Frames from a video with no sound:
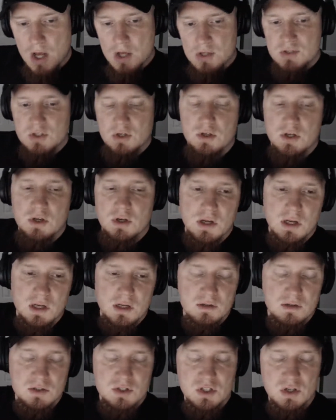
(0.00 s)
So
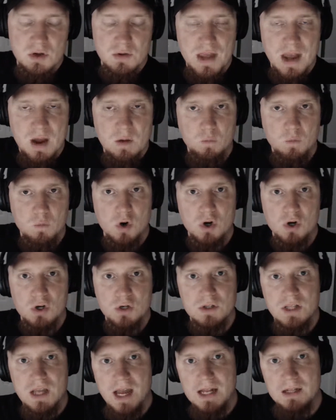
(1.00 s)
that
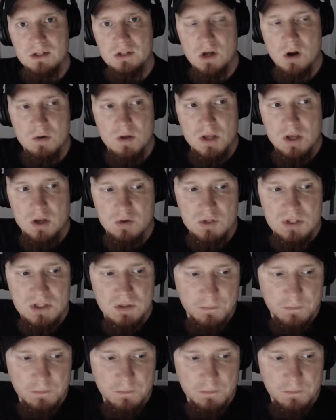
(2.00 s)
word that Tony used,